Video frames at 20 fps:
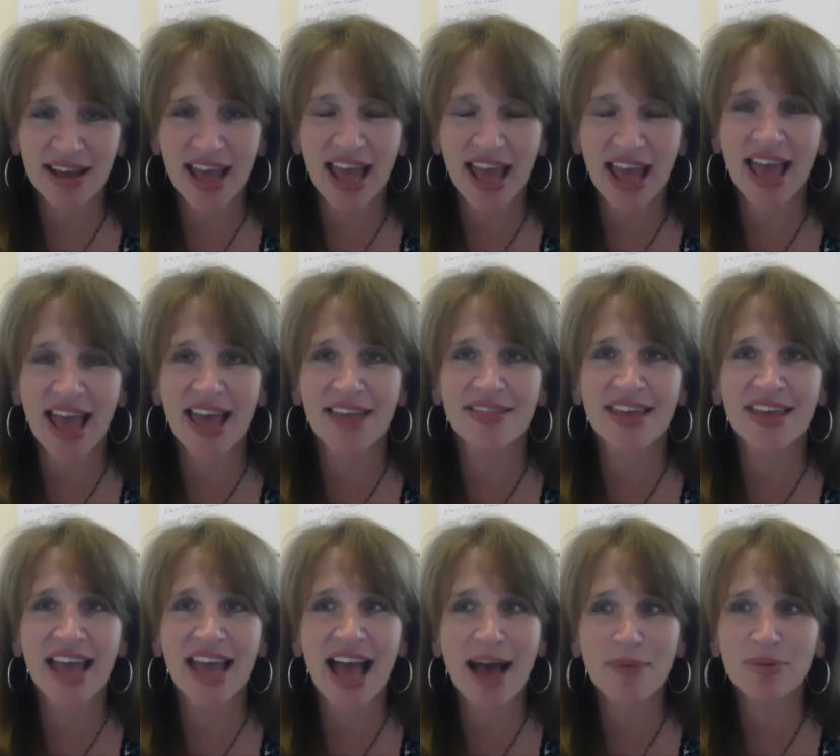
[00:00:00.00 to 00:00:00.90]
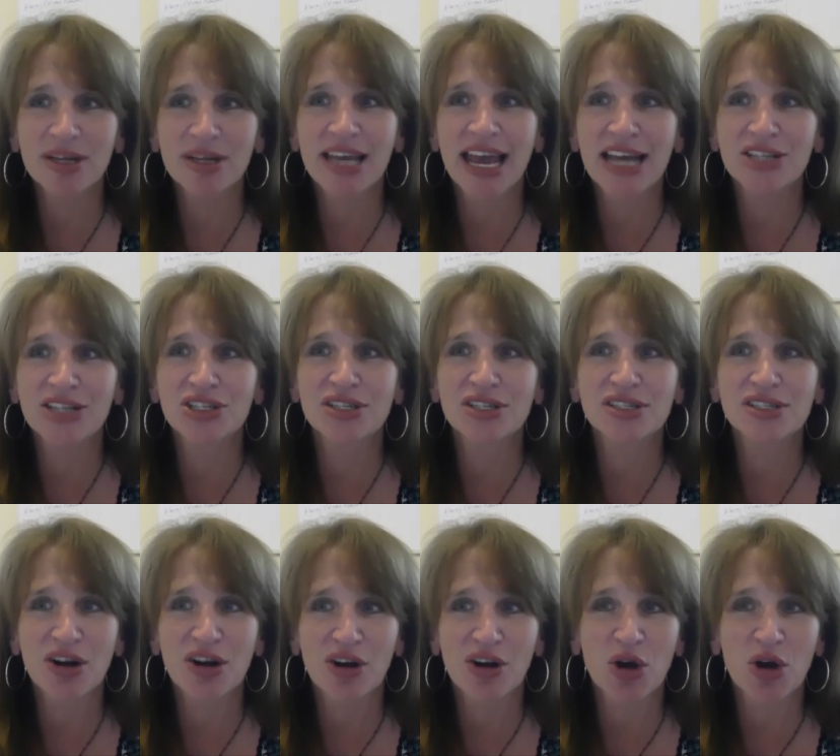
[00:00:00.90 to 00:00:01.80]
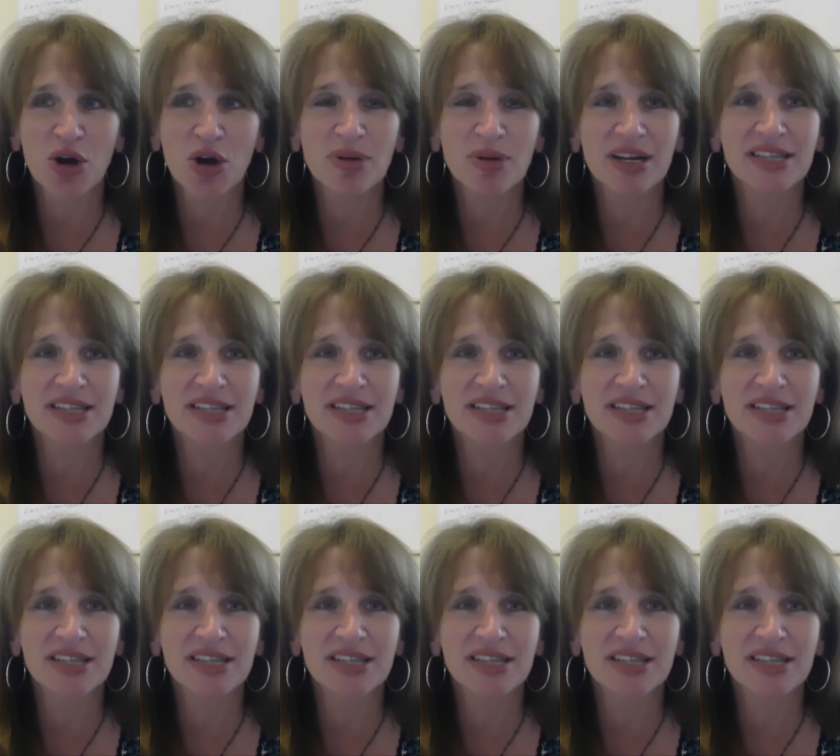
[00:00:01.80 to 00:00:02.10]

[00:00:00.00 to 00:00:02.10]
and the applications are open